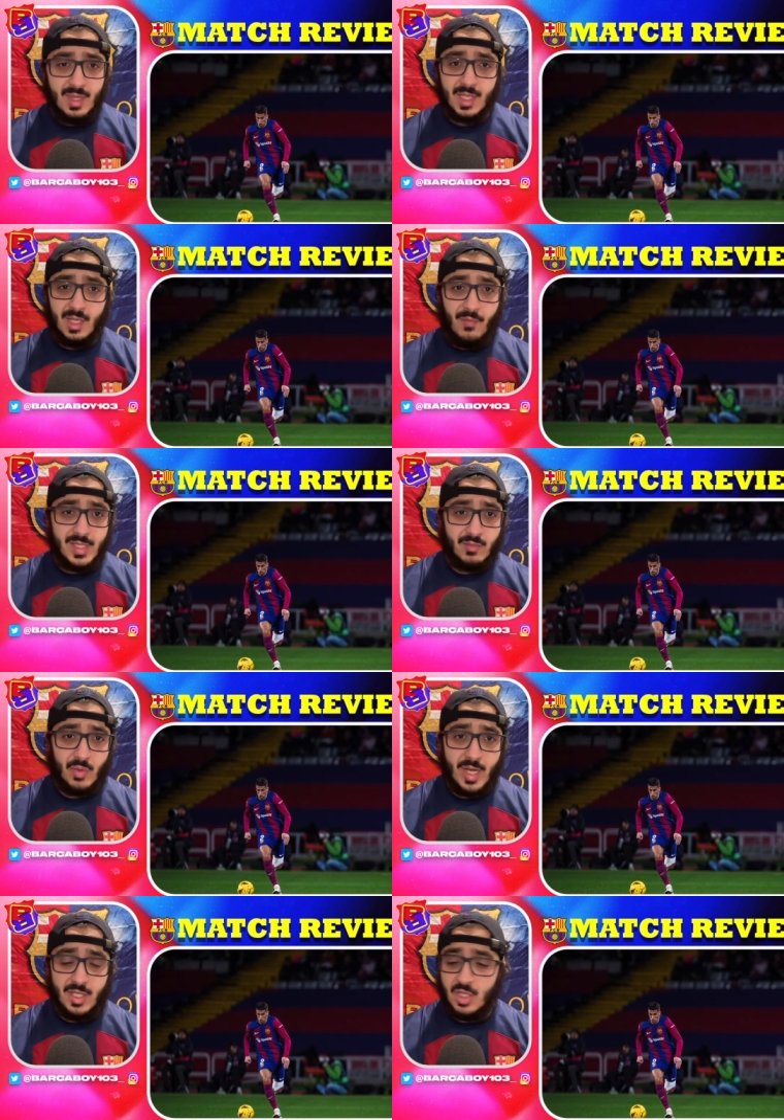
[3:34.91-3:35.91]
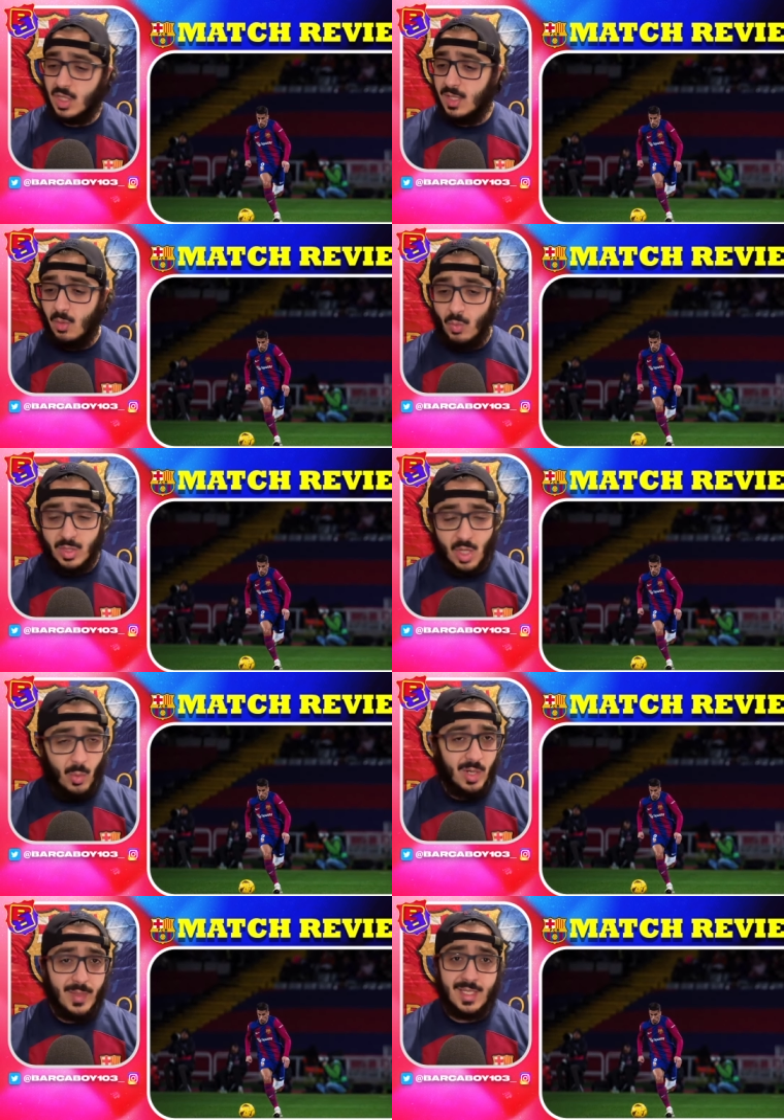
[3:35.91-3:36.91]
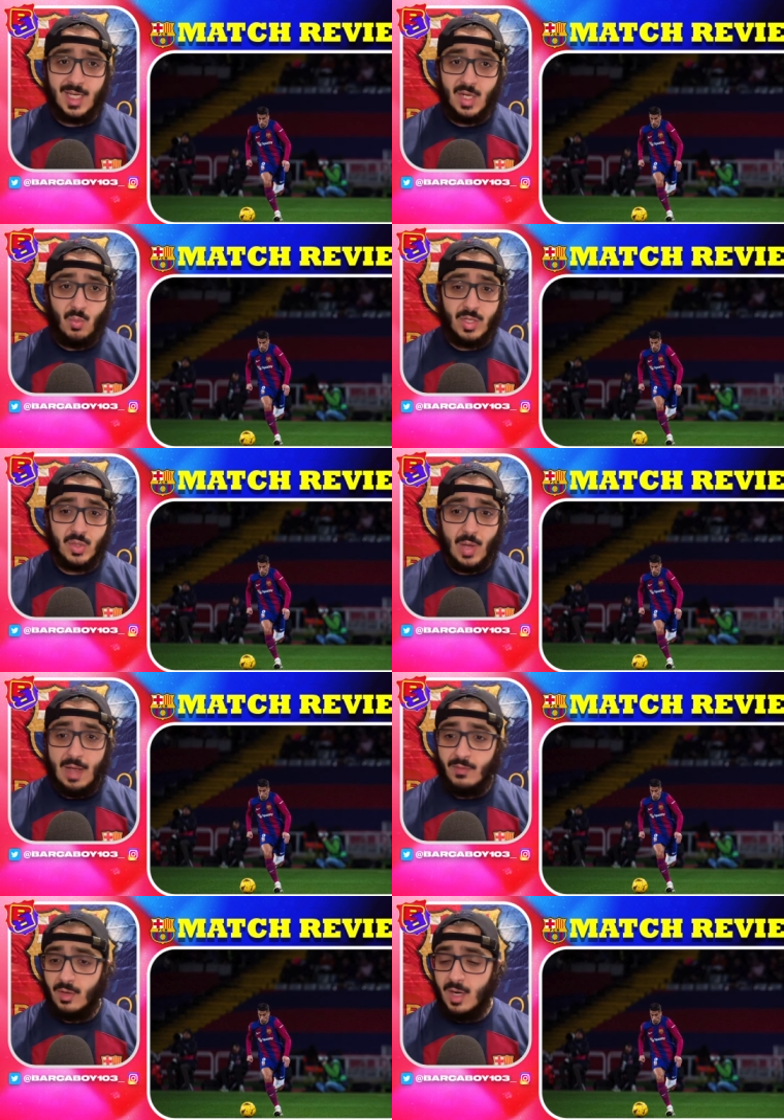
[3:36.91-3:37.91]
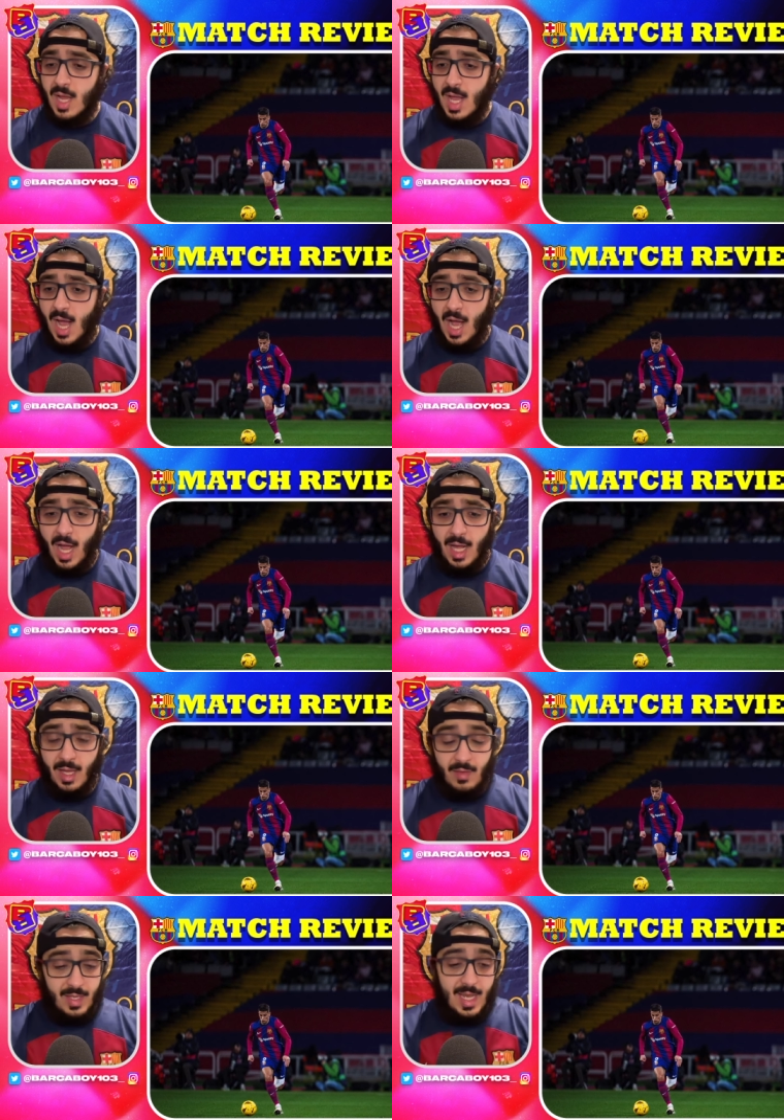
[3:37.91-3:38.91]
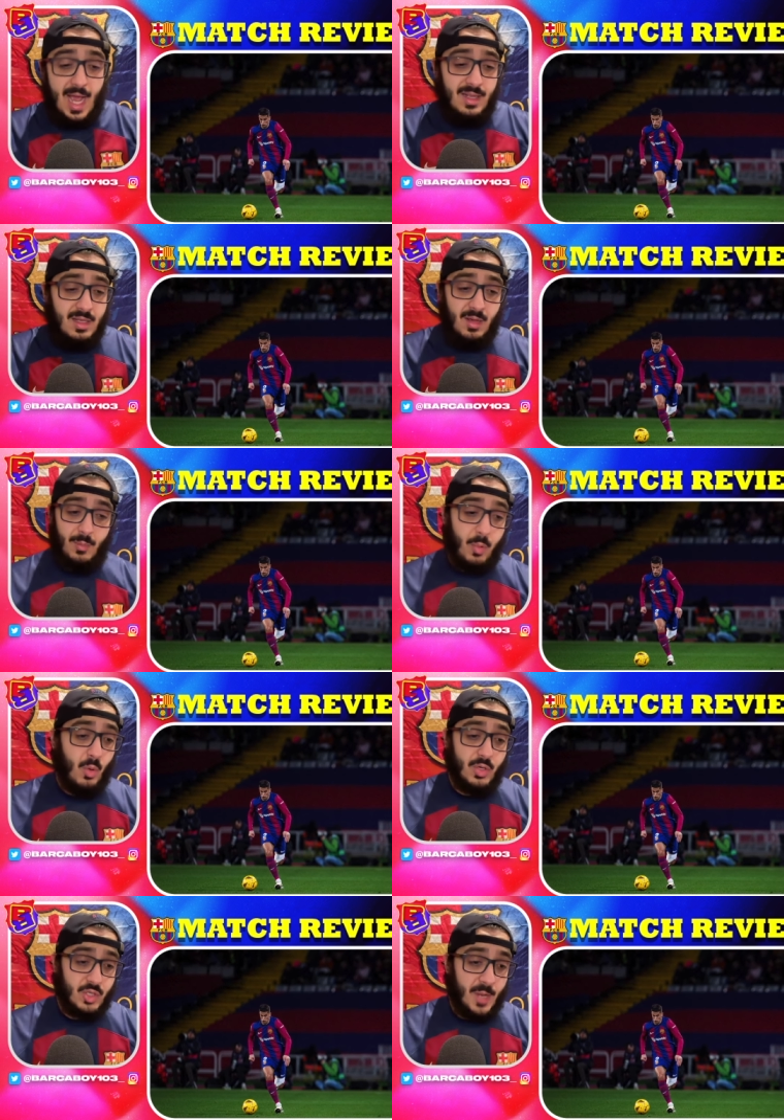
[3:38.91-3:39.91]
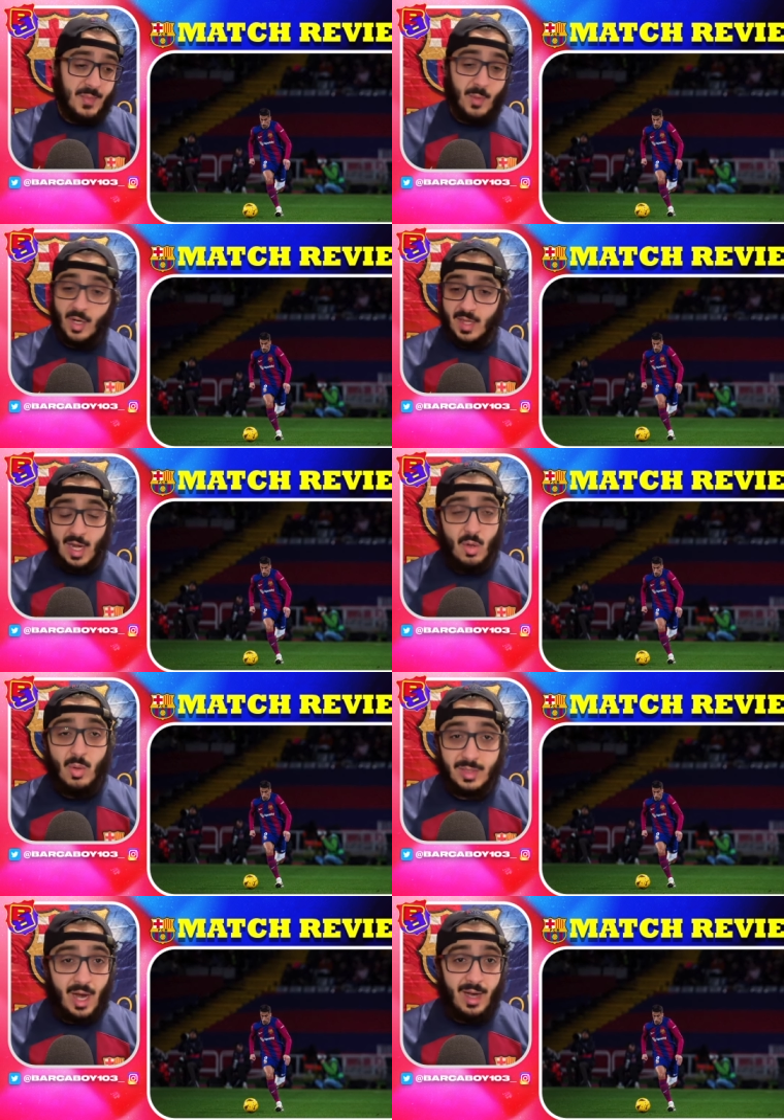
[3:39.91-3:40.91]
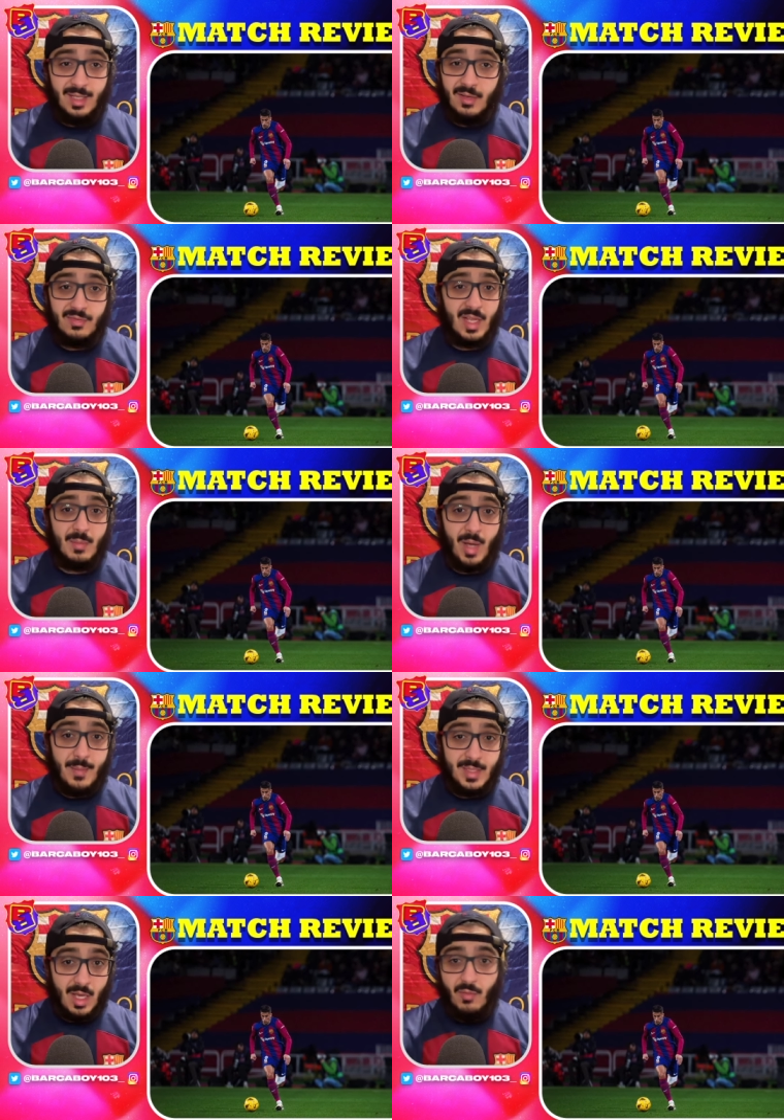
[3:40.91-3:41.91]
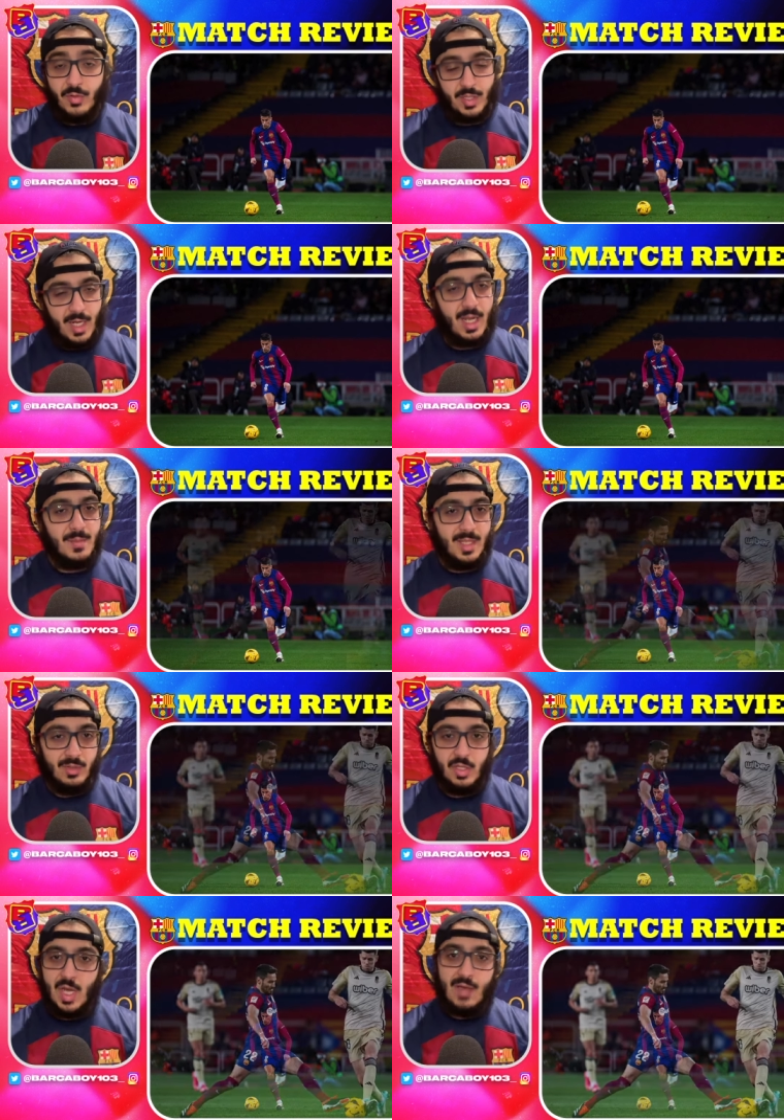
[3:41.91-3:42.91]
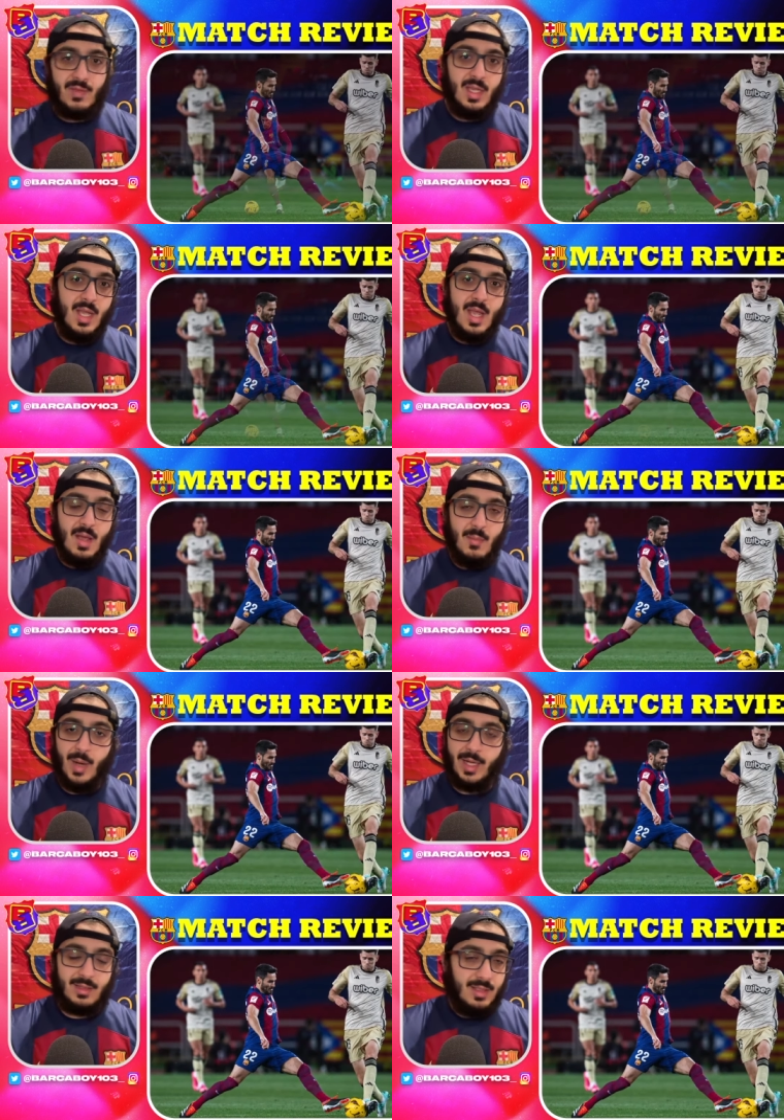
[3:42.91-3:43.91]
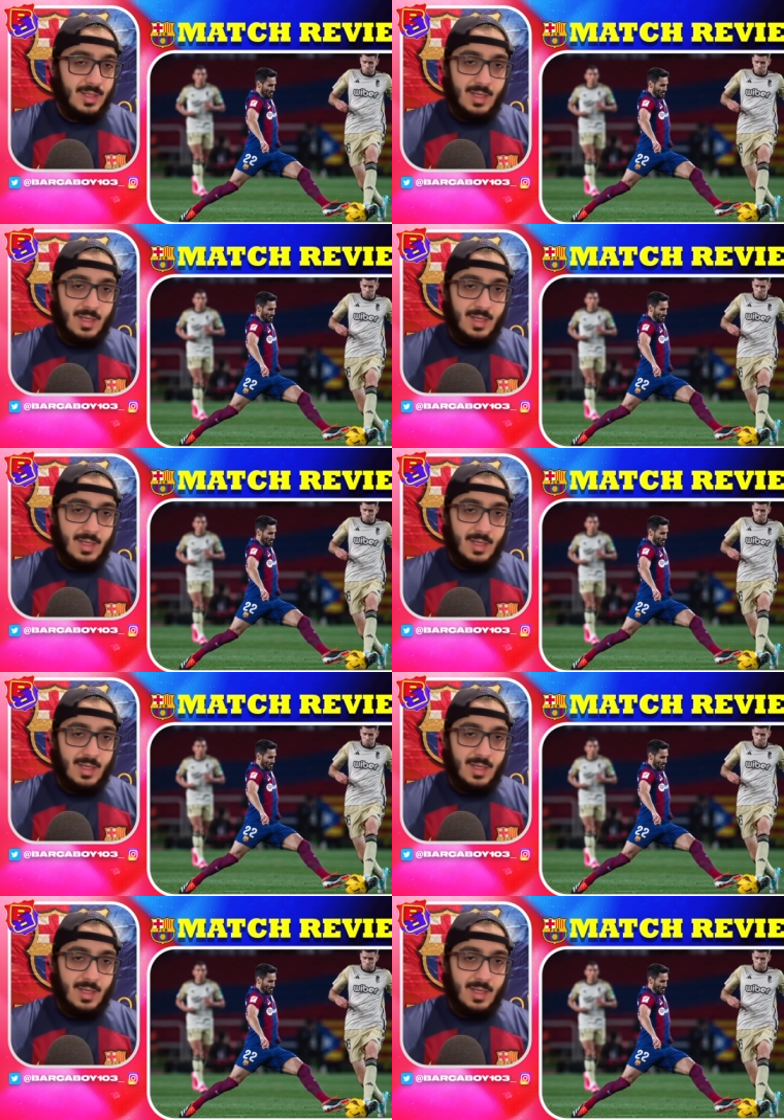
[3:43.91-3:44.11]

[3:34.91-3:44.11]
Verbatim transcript: defensive transition was nowhere to be seen whatsoever. Uh, he had the poor job of marking that whole entire left flank by himself, which again comes down to Xavi. But